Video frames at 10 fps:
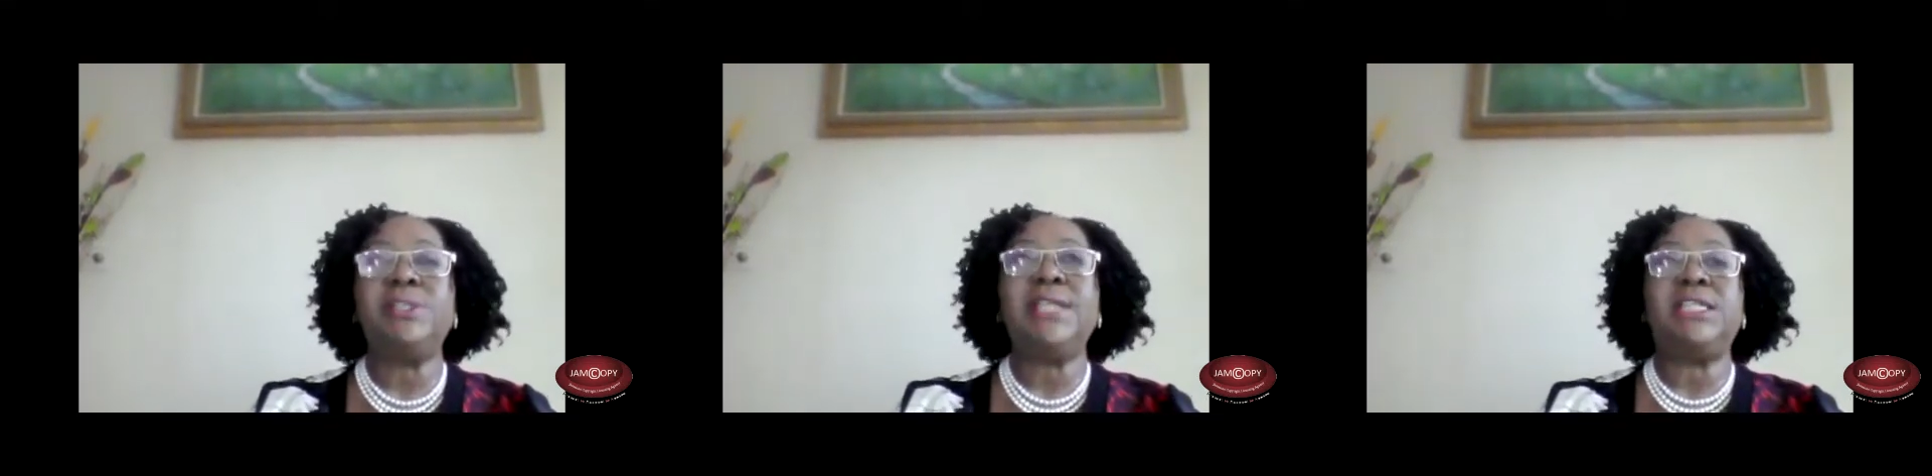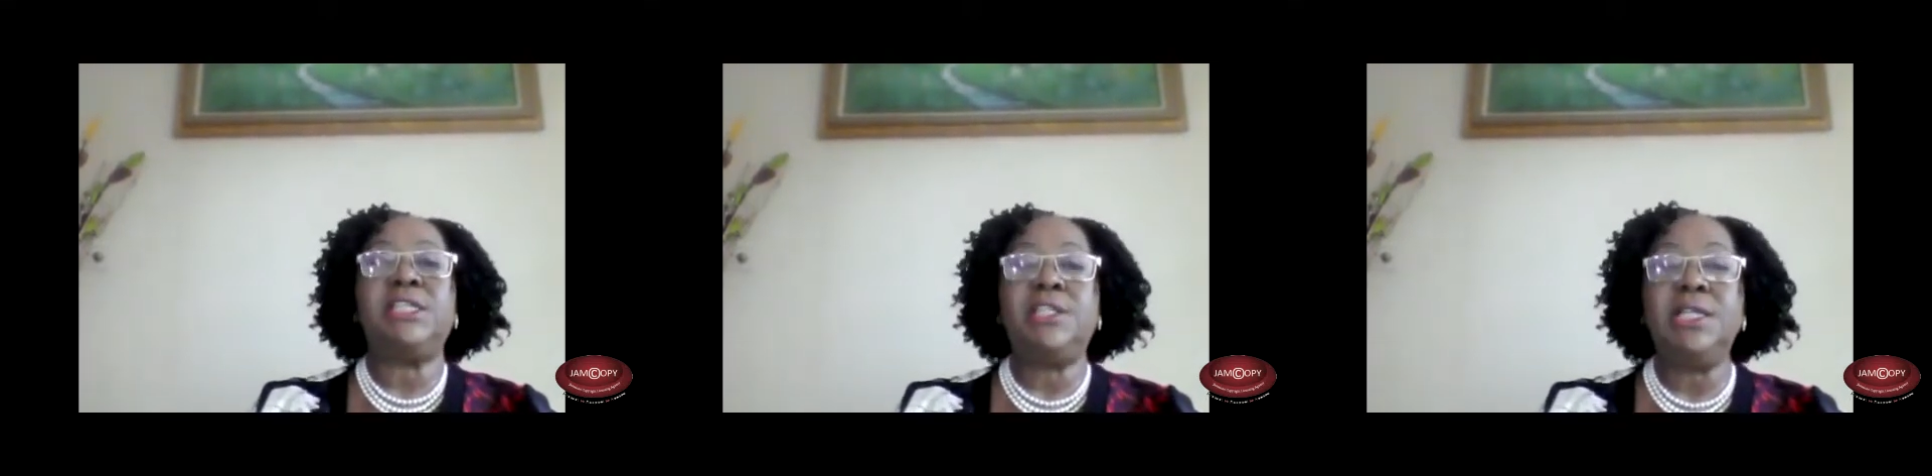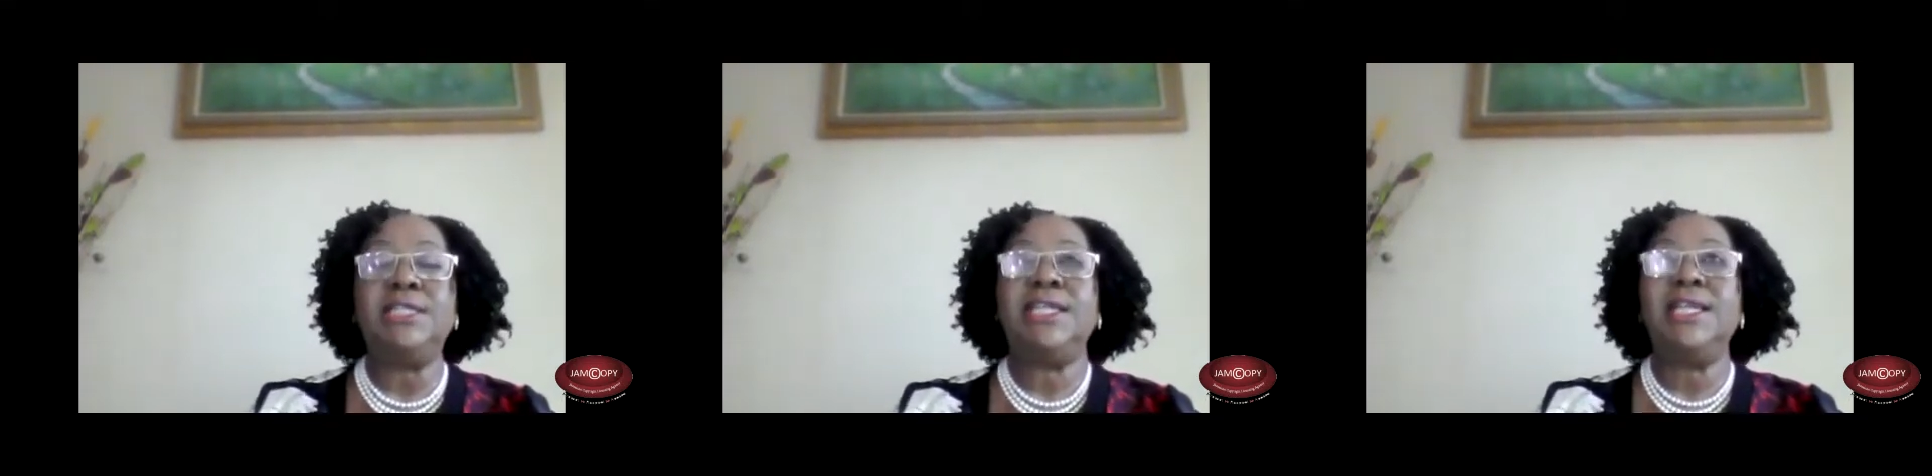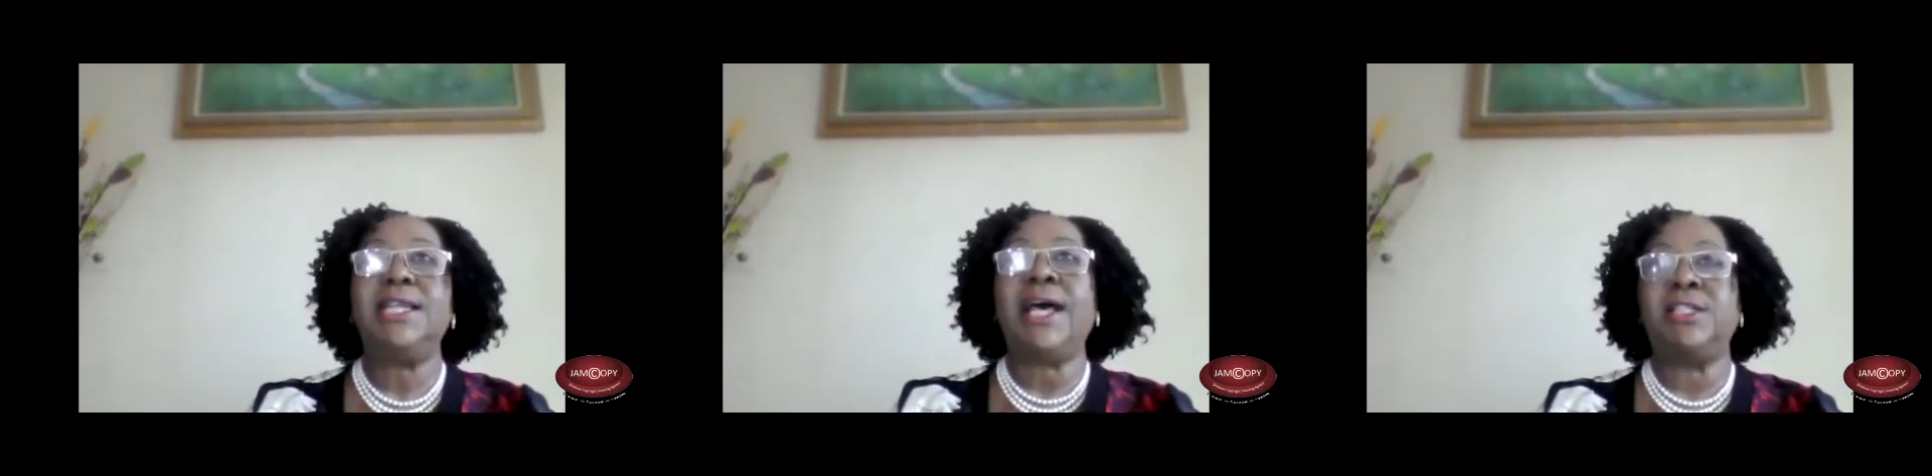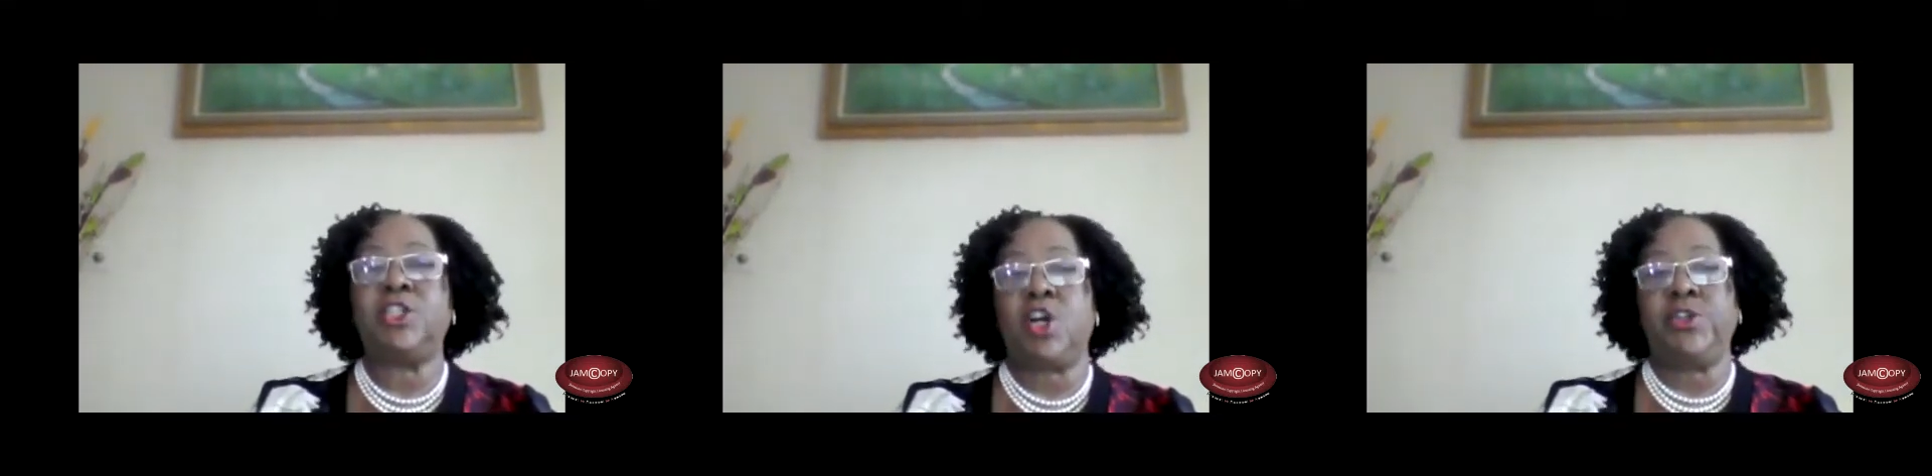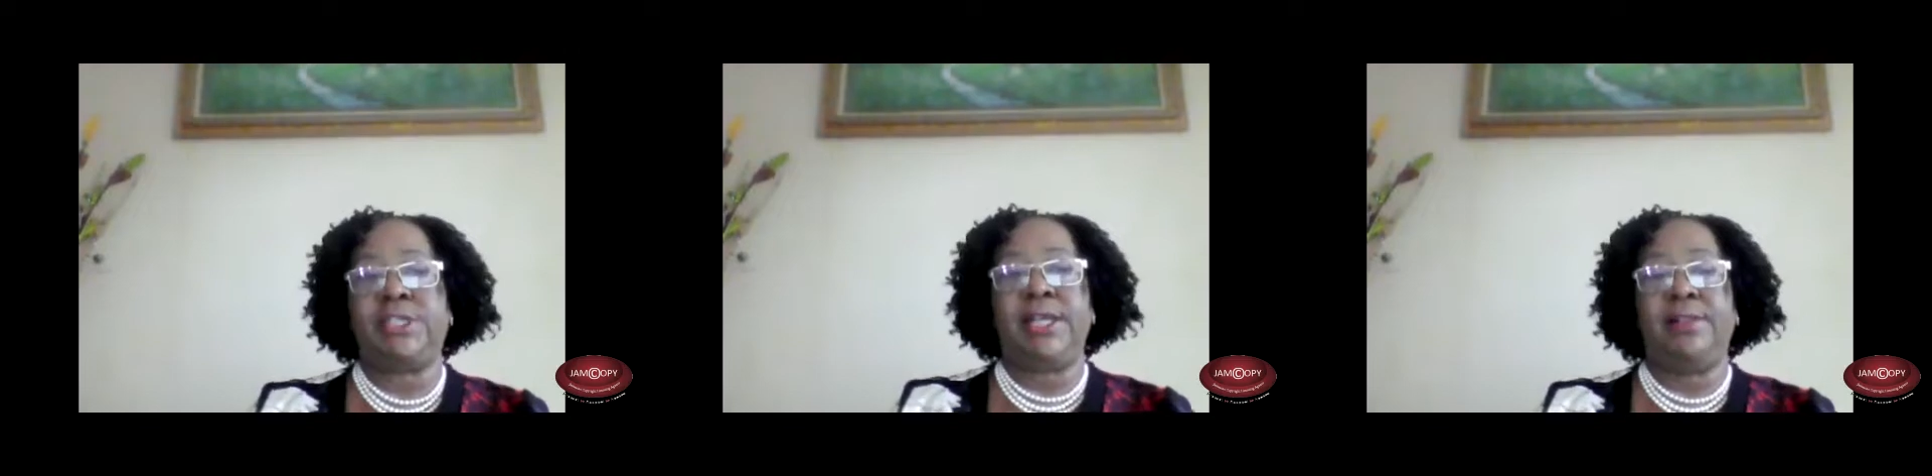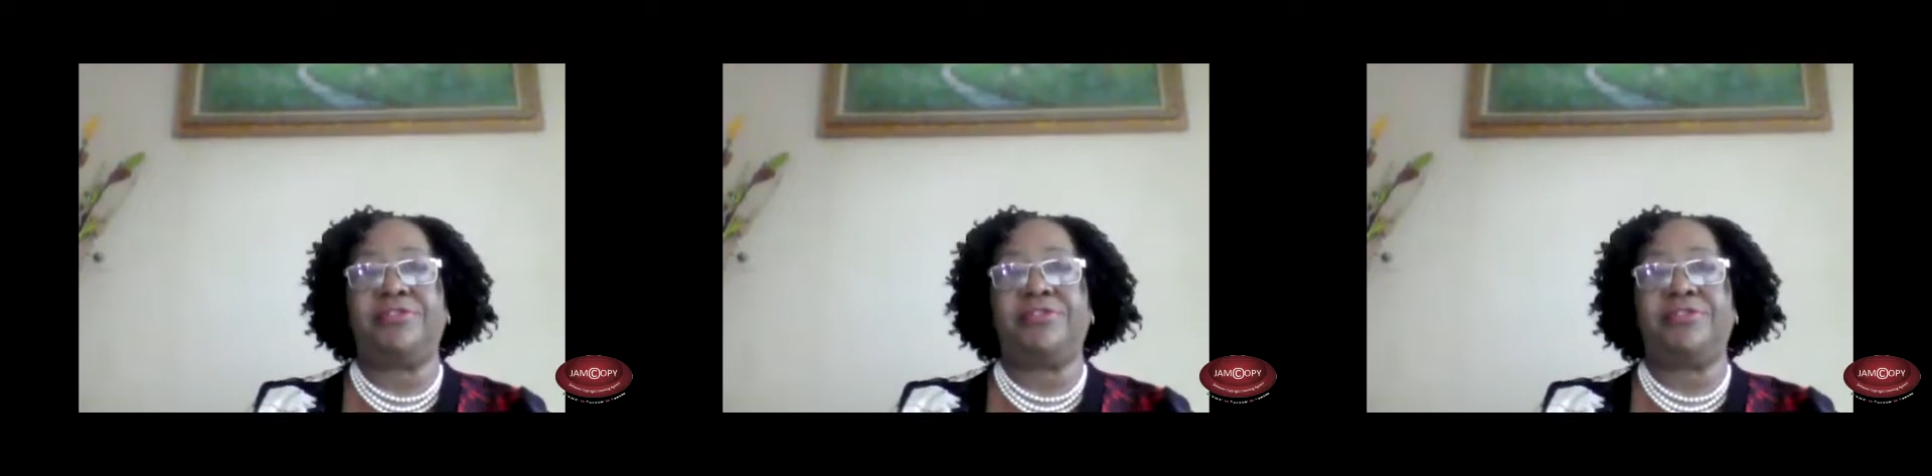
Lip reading: that she did that to herself.